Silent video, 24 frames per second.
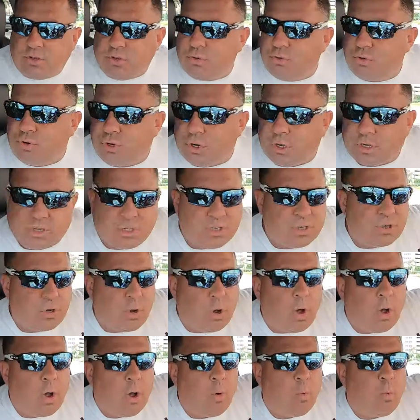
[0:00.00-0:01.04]
you just
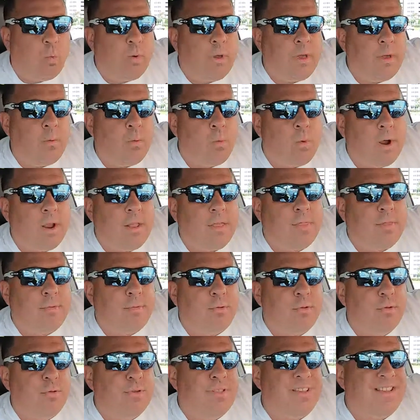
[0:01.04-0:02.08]
saw, we went
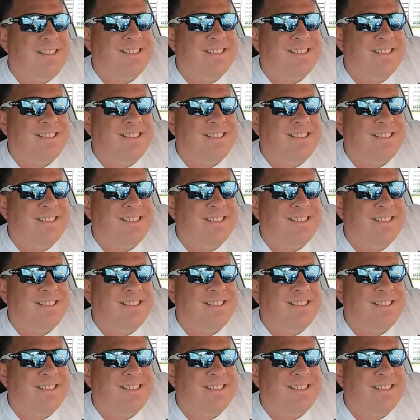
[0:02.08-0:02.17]
through the